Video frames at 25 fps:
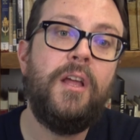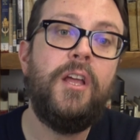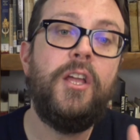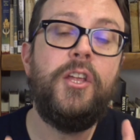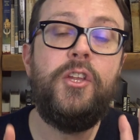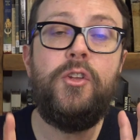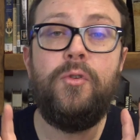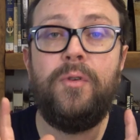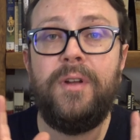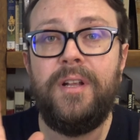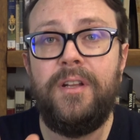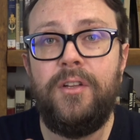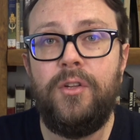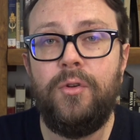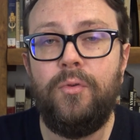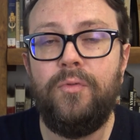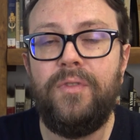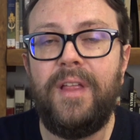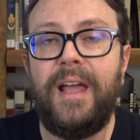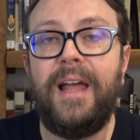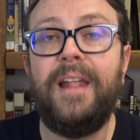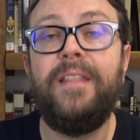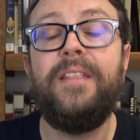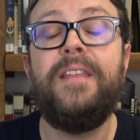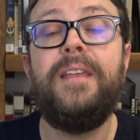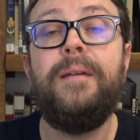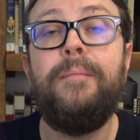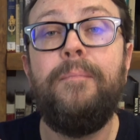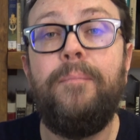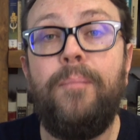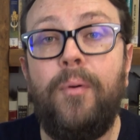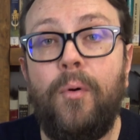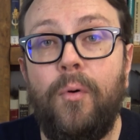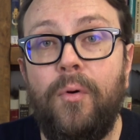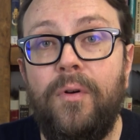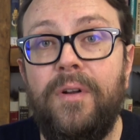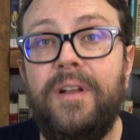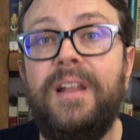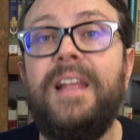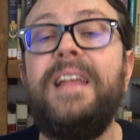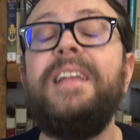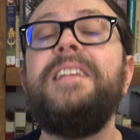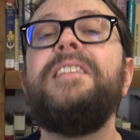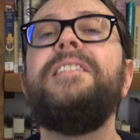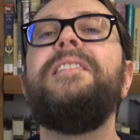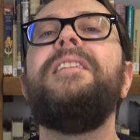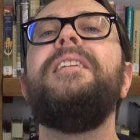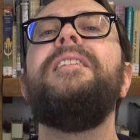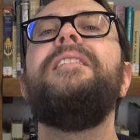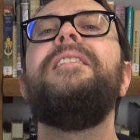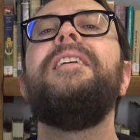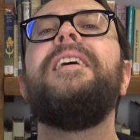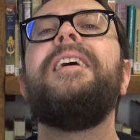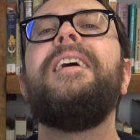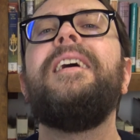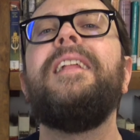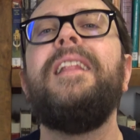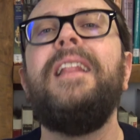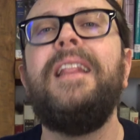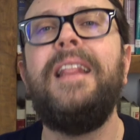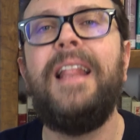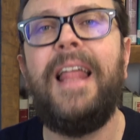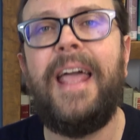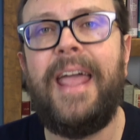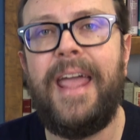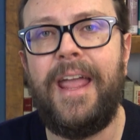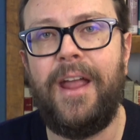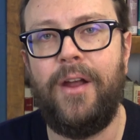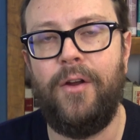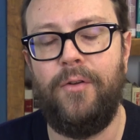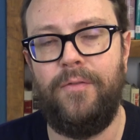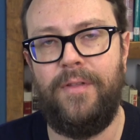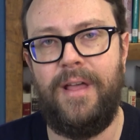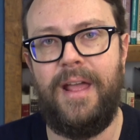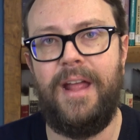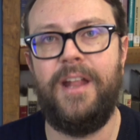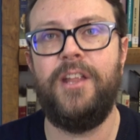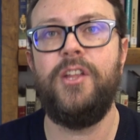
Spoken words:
You can do that. The important is to declare that.